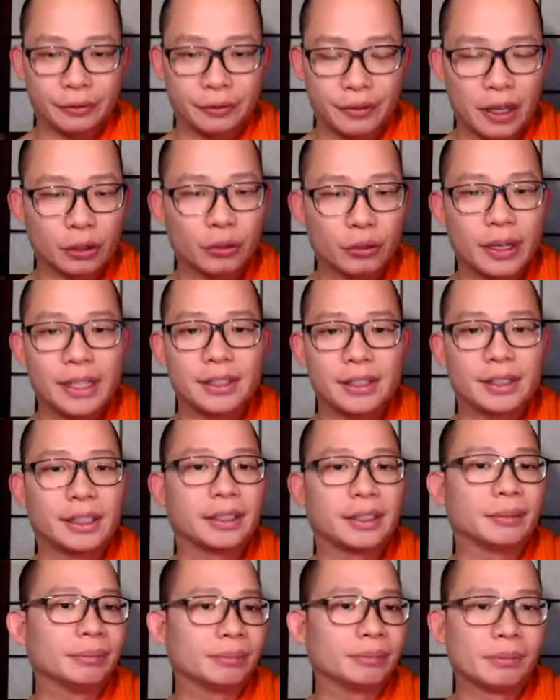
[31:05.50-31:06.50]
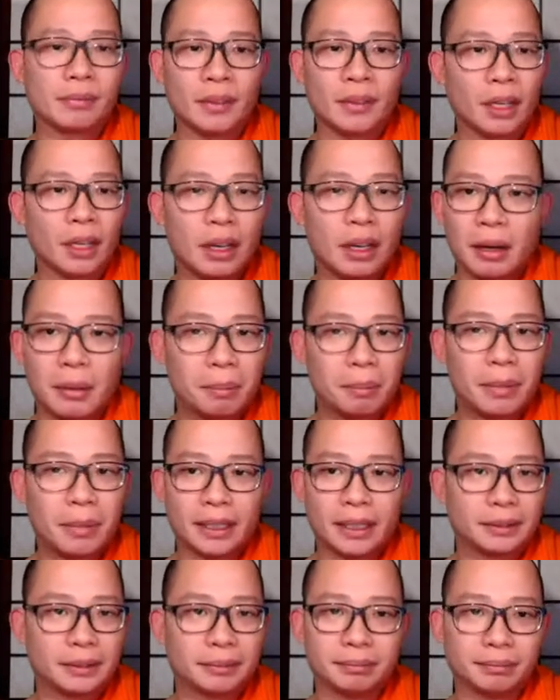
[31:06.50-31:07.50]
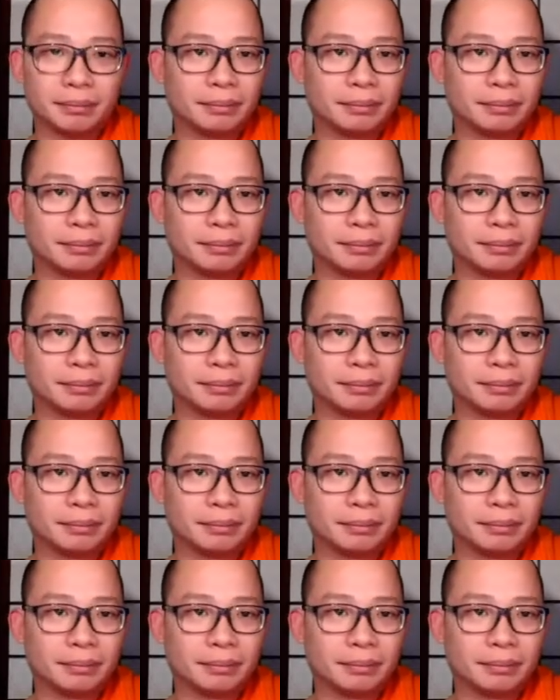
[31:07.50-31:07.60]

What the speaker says: fundraising, but